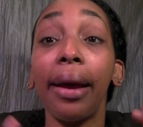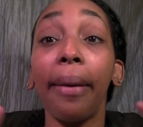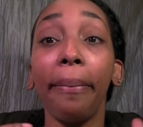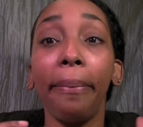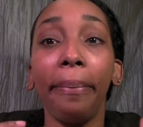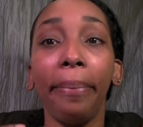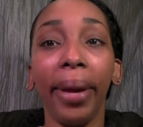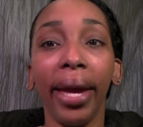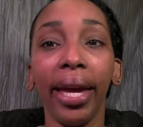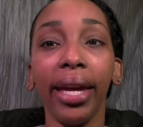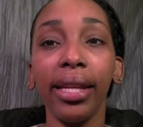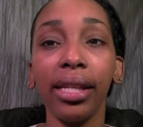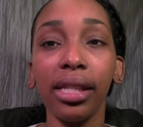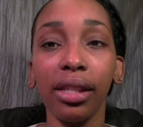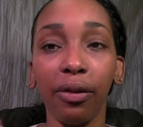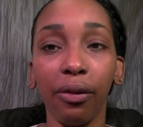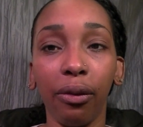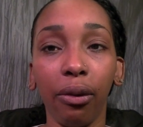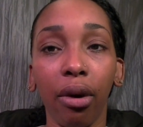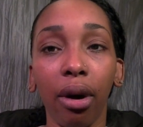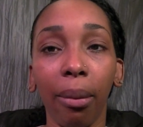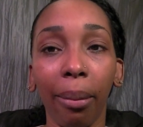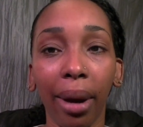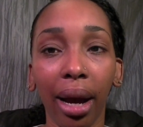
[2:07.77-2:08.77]
a base
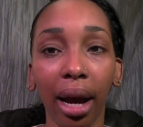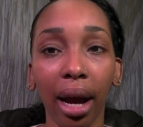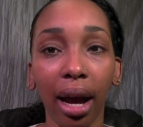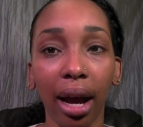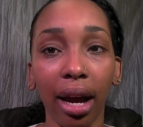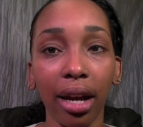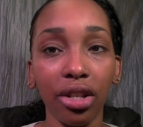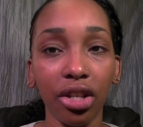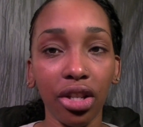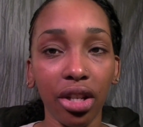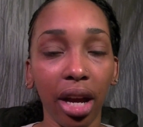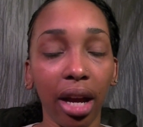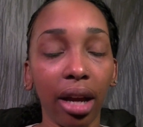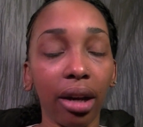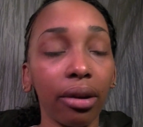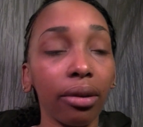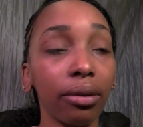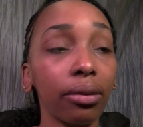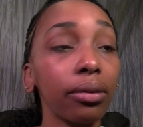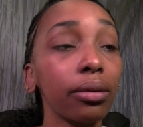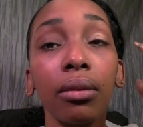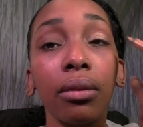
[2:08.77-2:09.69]
for my eyeshadow.